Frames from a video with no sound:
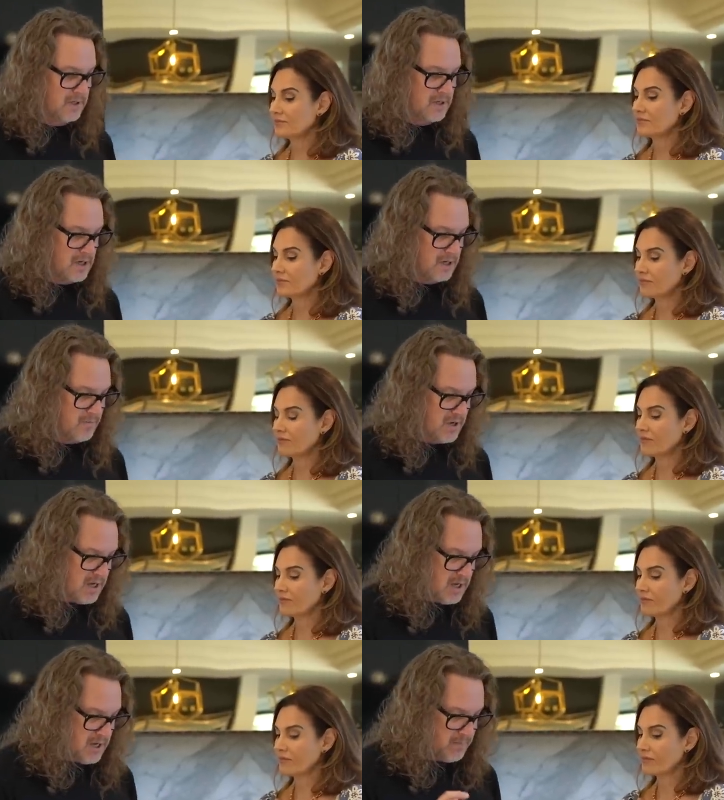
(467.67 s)
Speaker 1: Um,
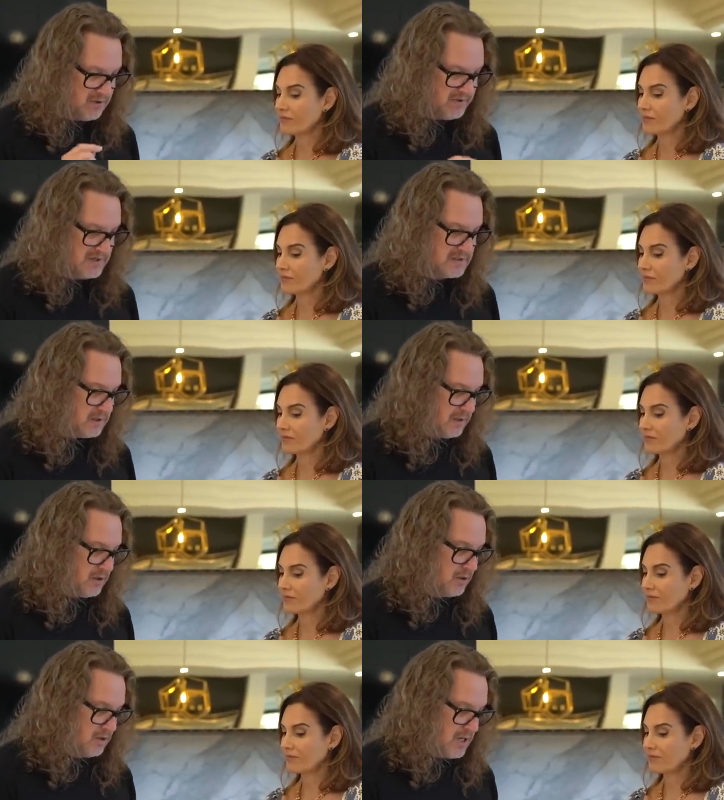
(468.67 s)
but this
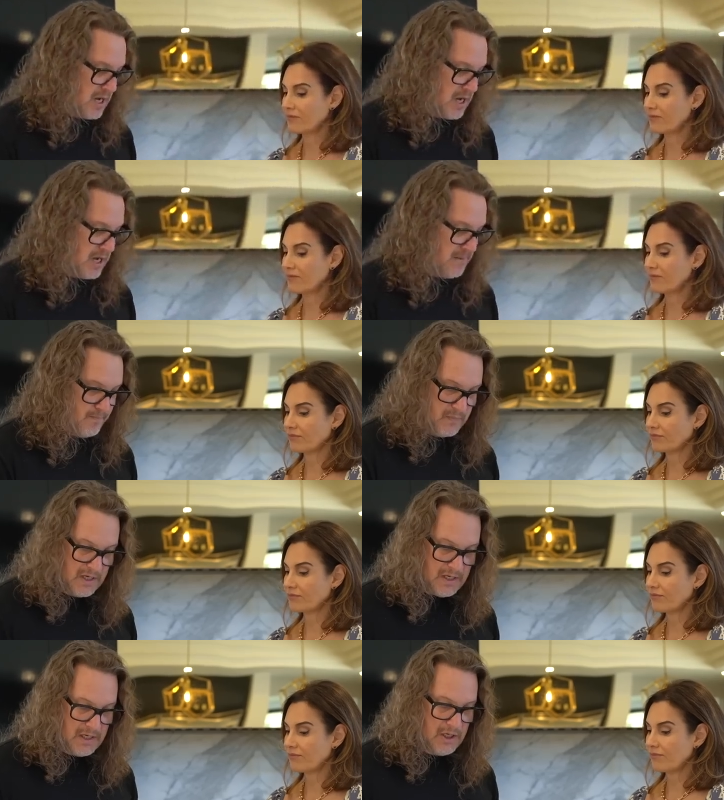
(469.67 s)
cleaner um,
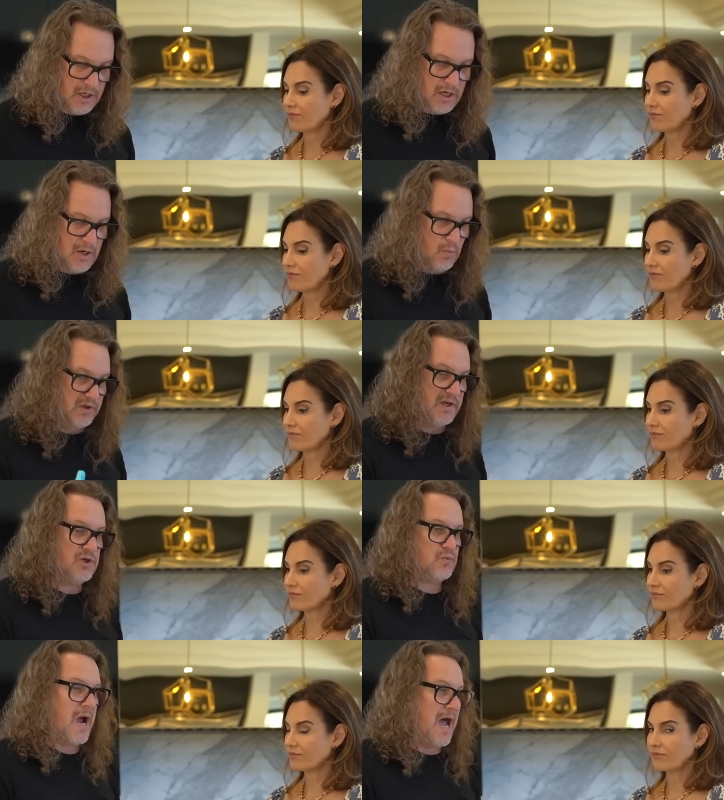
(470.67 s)
with
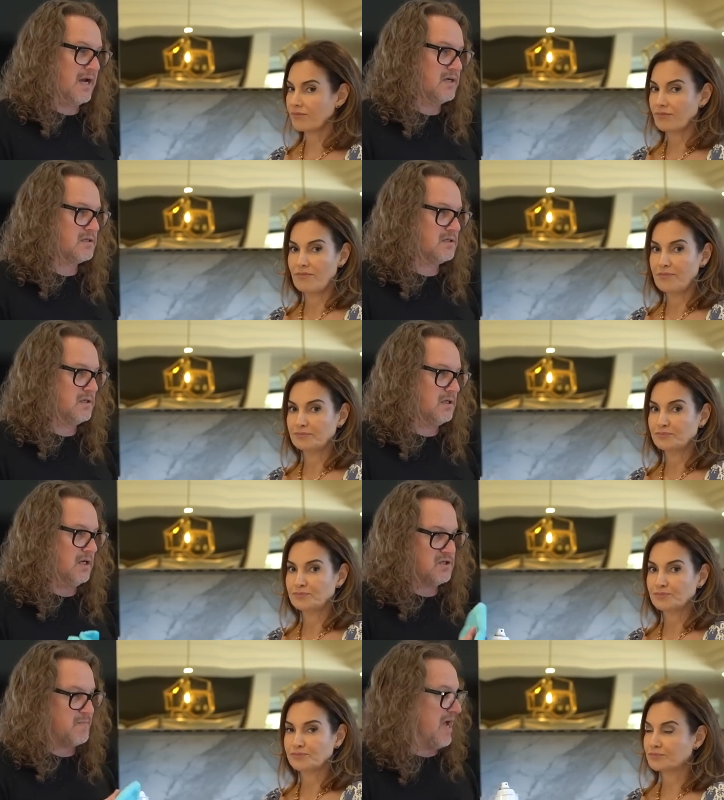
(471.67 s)
these rags
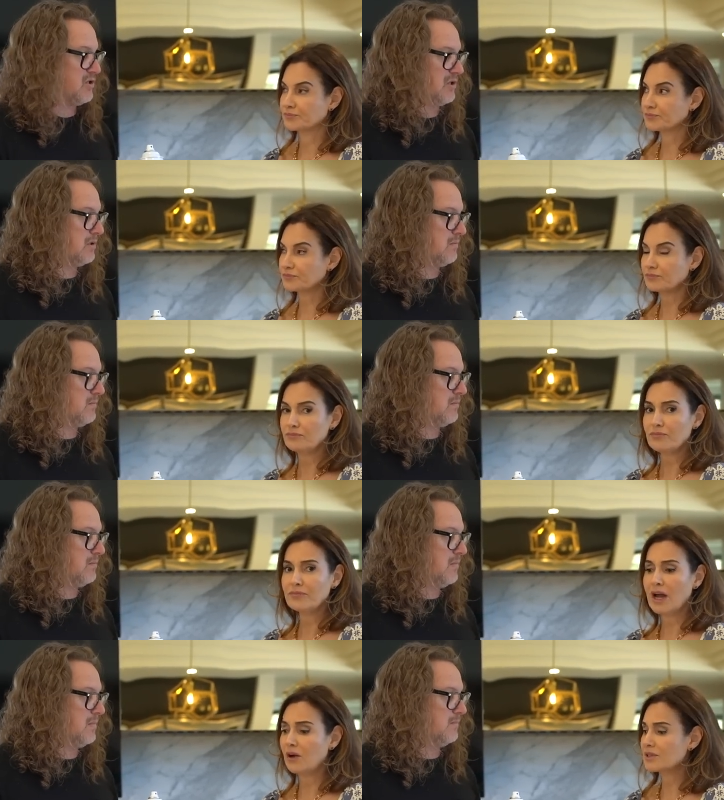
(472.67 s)
is magic.
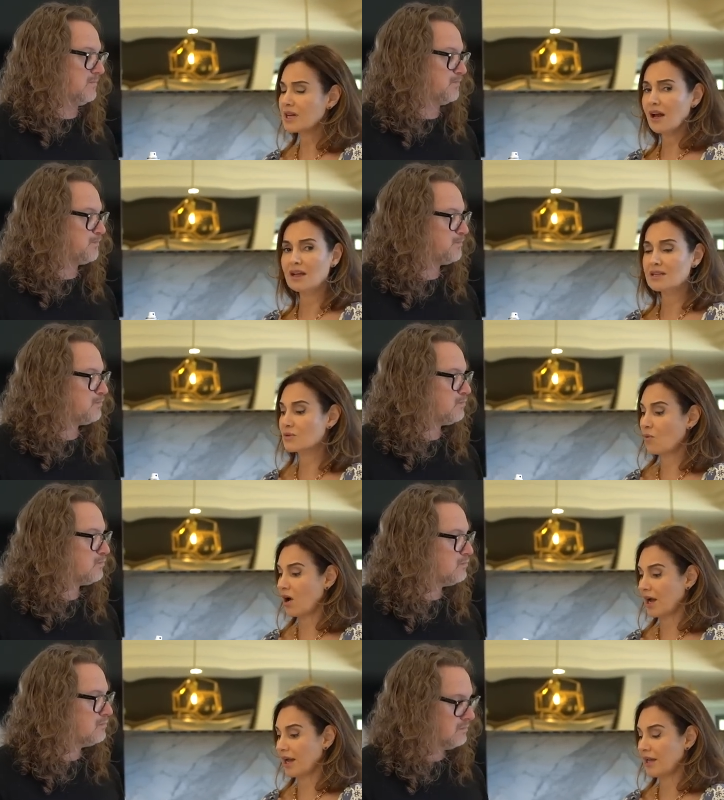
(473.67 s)
Speaker 2: Now, tell us
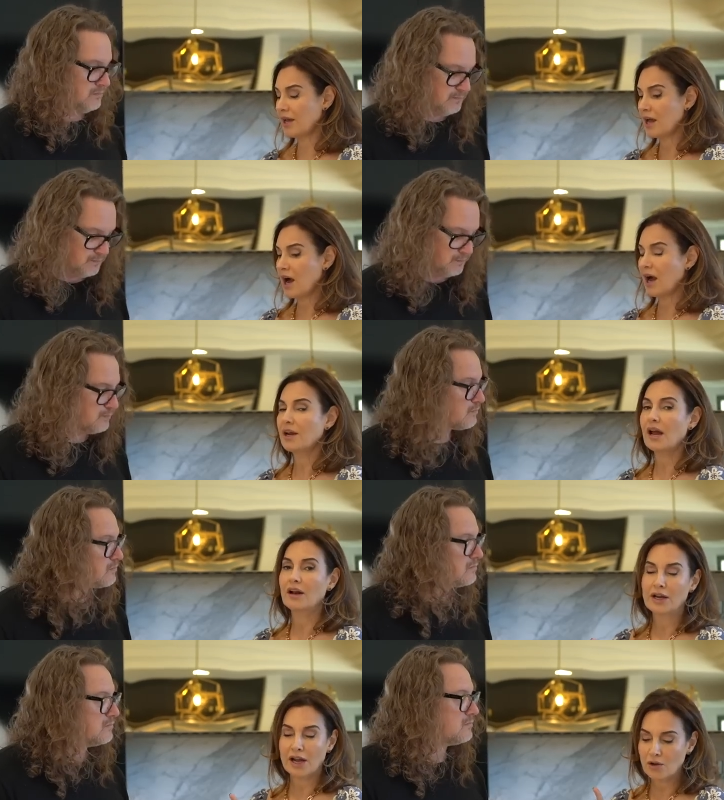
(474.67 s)
why. I,
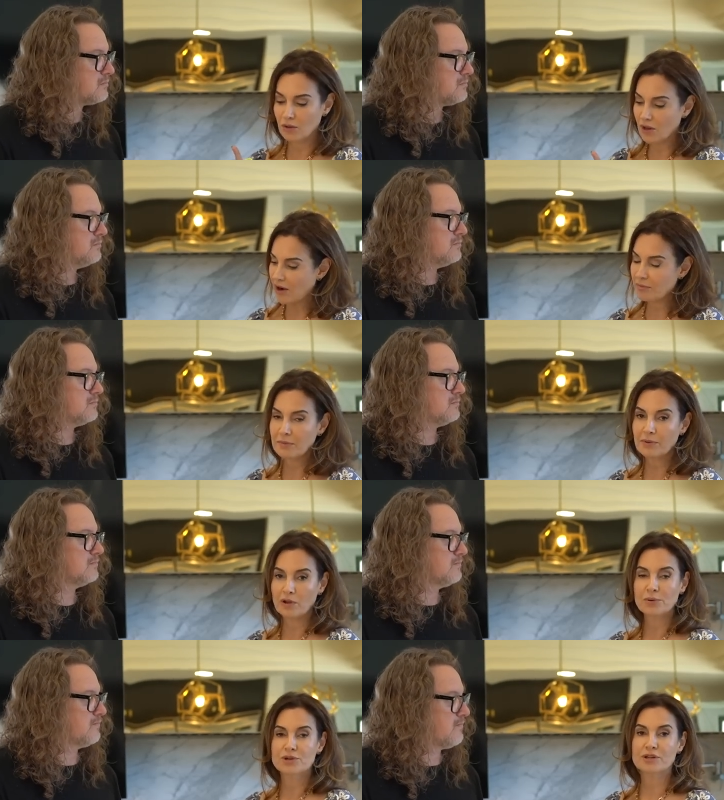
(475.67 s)
I, know a lot of people
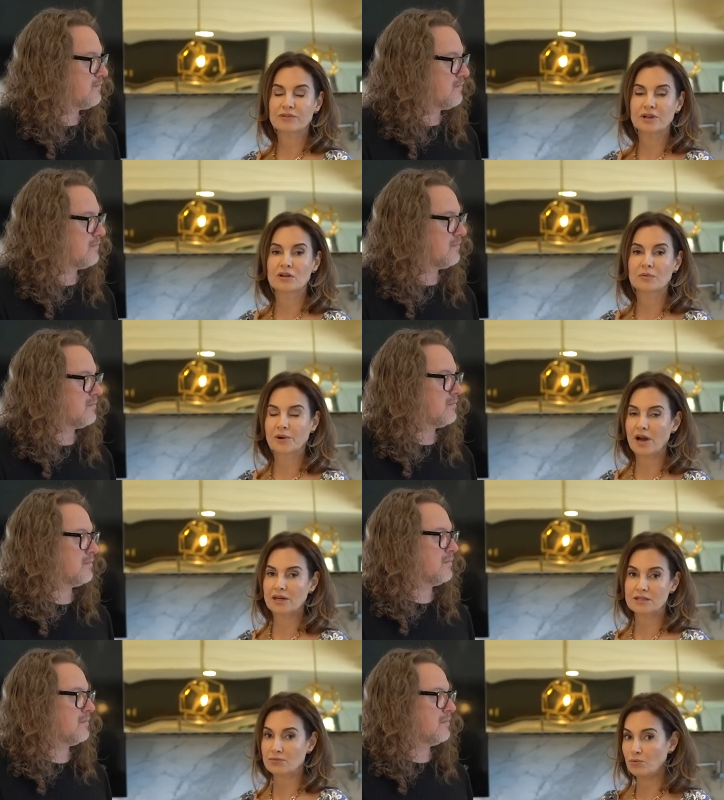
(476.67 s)
are pushing for eco
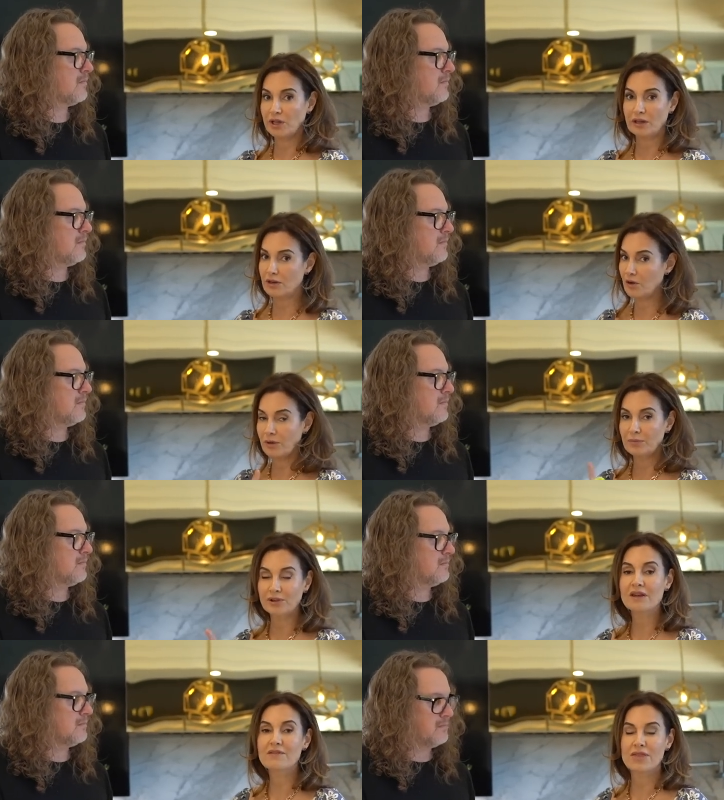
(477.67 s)
products, and we, you know, we
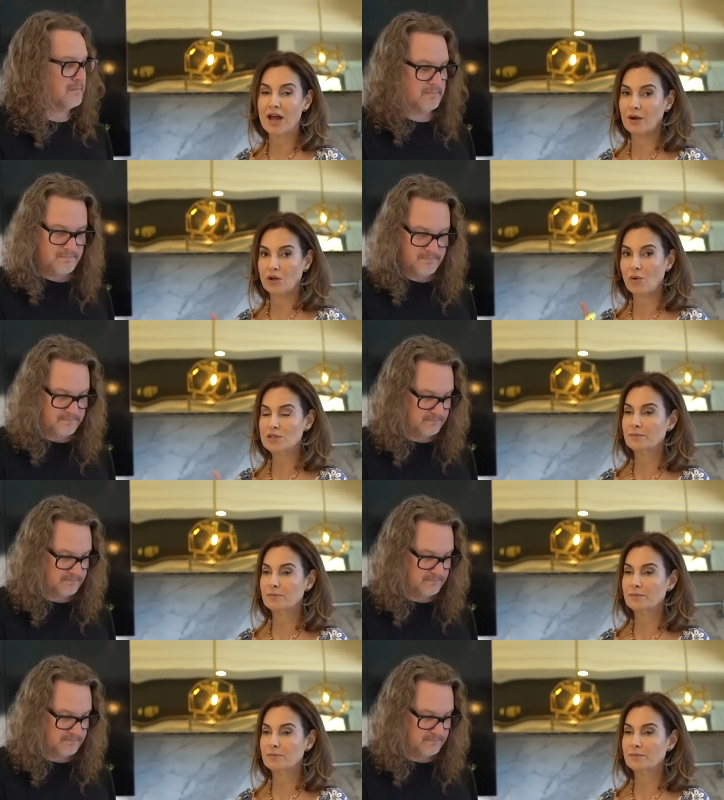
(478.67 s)
believe in that. We always